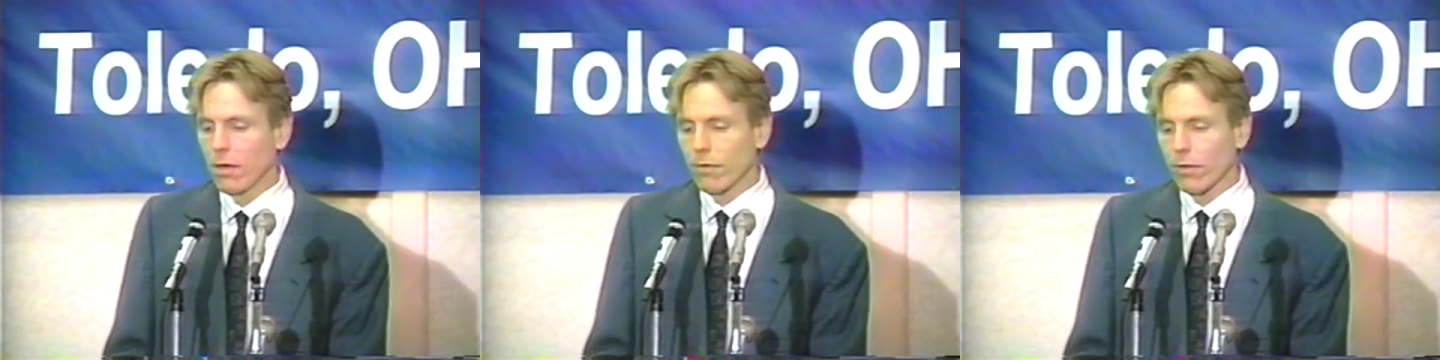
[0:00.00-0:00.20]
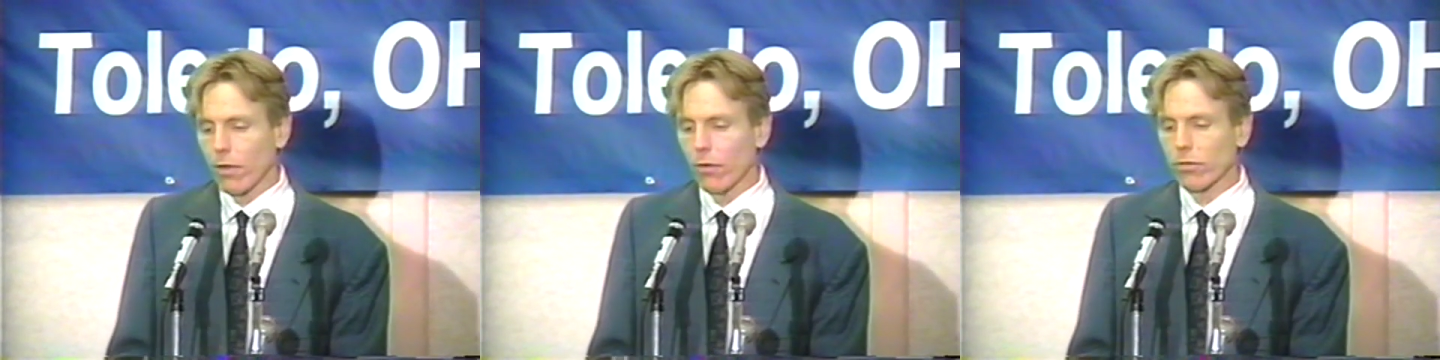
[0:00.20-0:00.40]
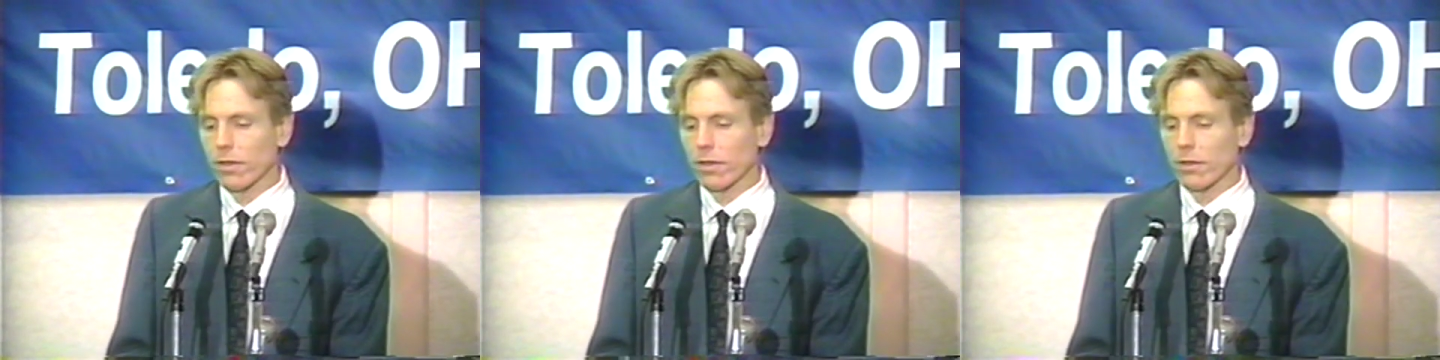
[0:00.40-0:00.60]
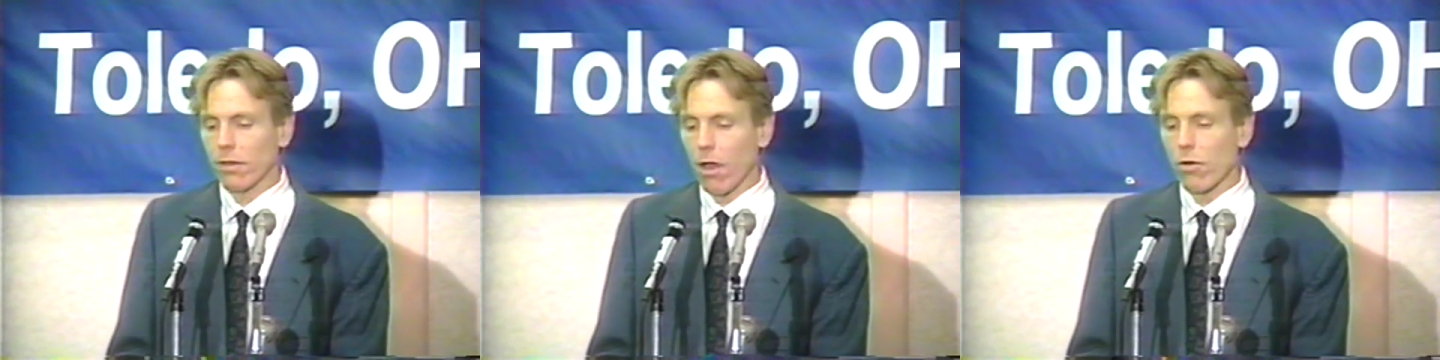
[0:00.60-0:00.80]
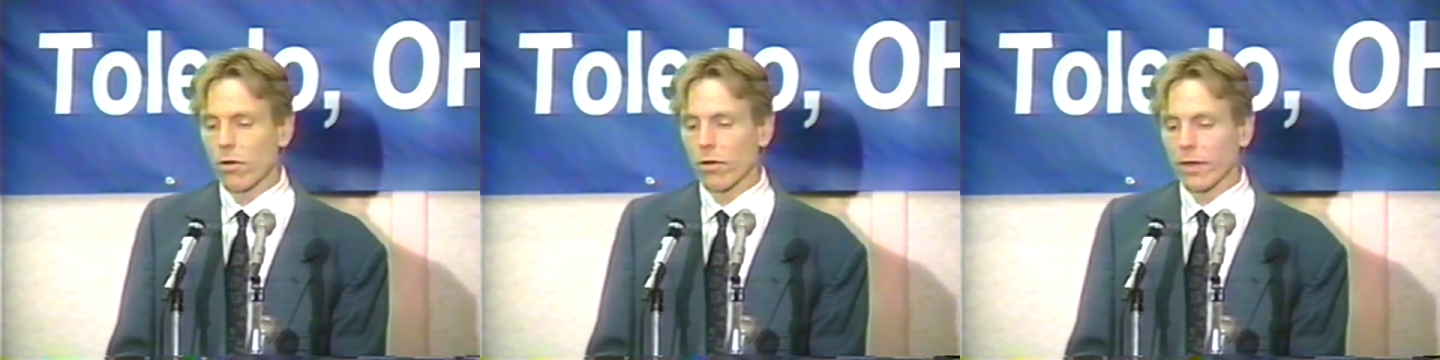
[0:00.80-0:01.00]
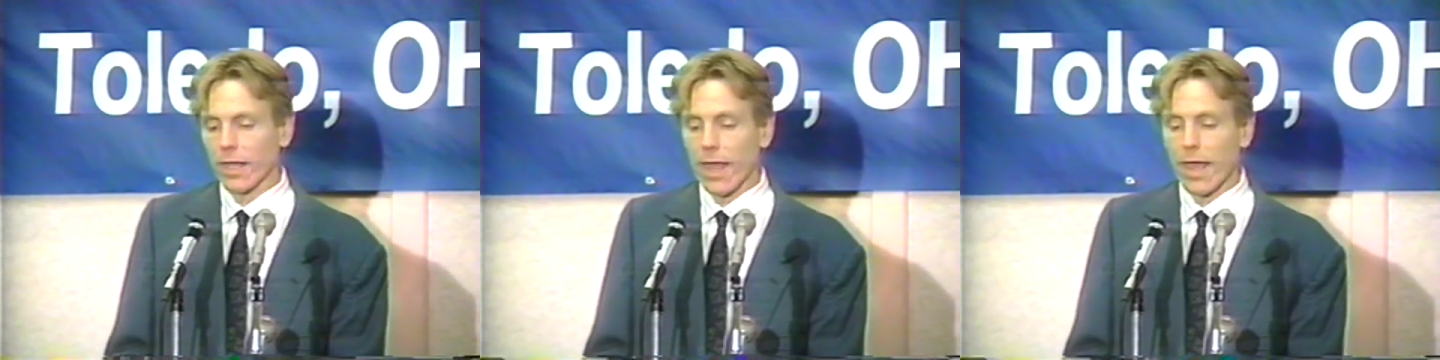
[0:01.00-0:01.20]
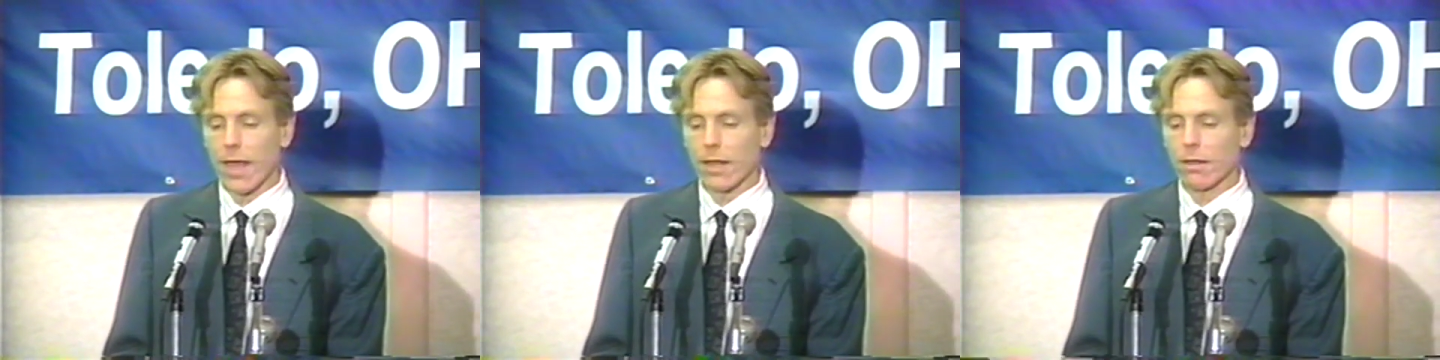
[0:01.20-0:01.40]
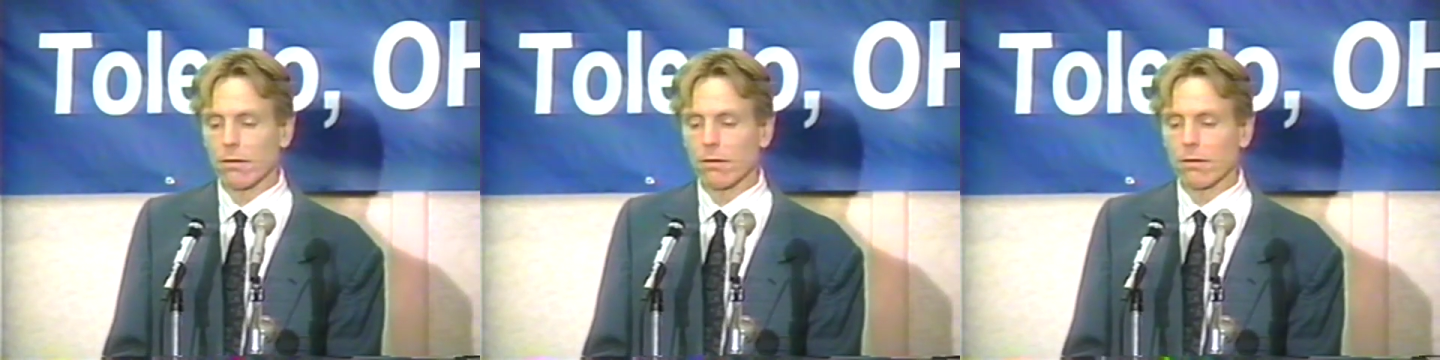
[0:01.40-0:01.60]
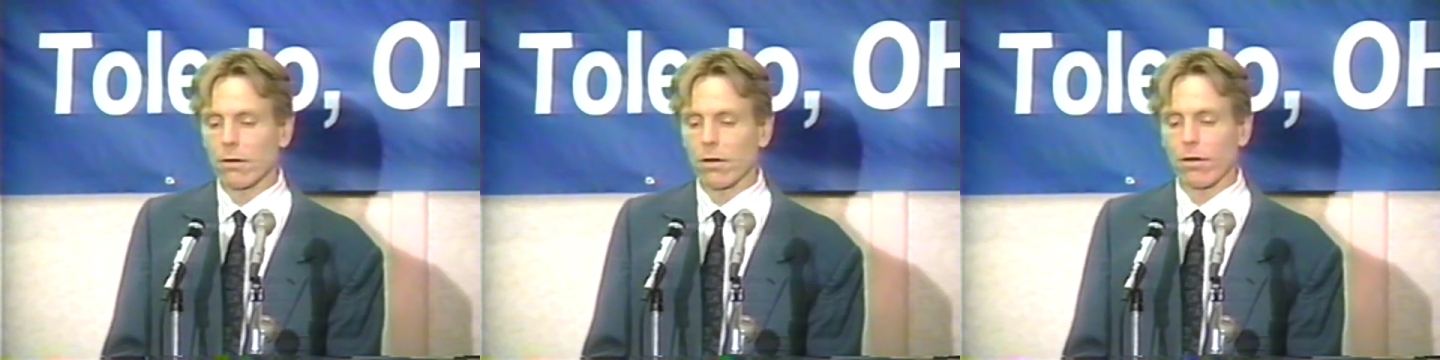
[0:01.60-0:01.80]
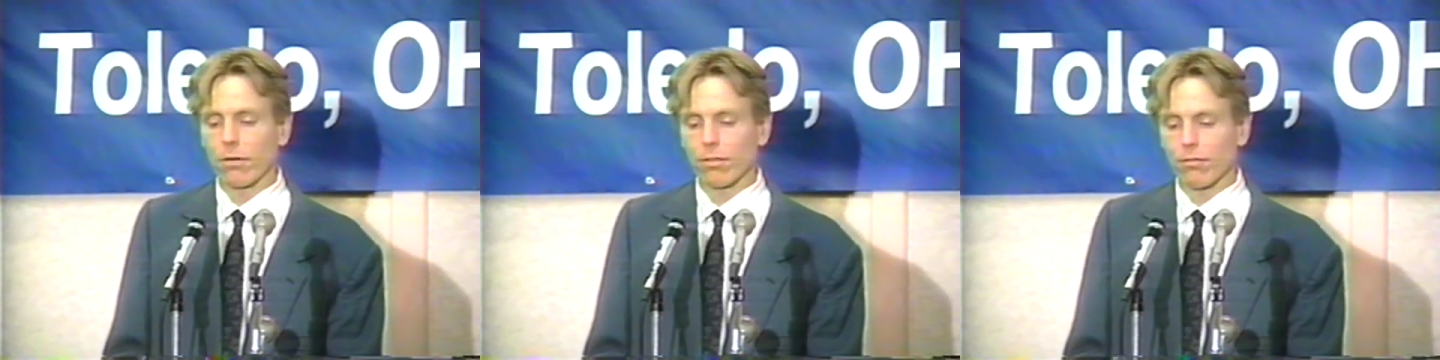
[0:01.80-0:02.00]
For those that don't or can't
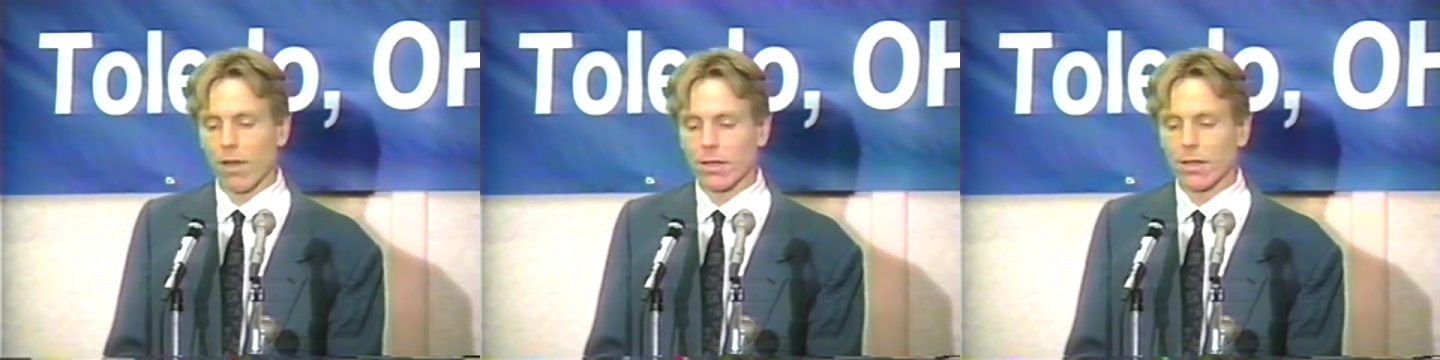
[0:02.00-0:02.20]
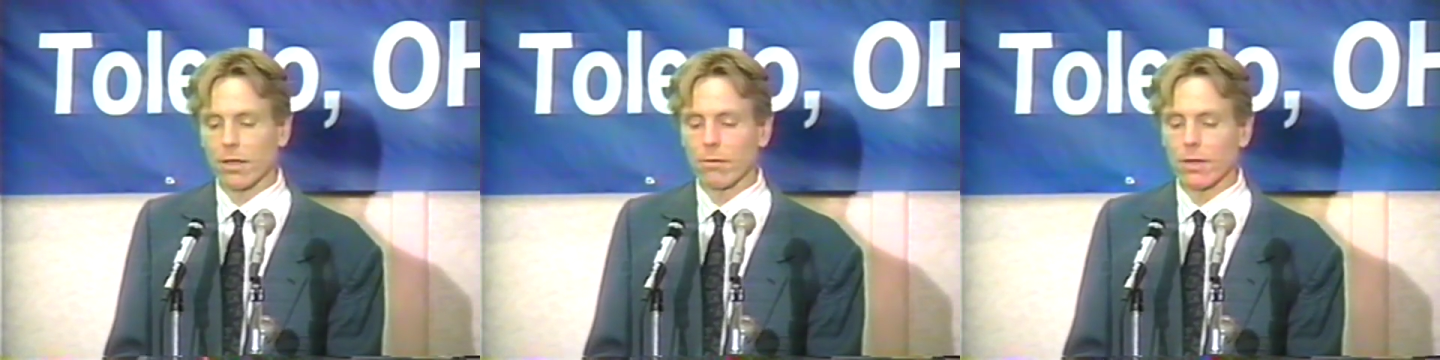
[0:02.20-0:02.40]
or are struggling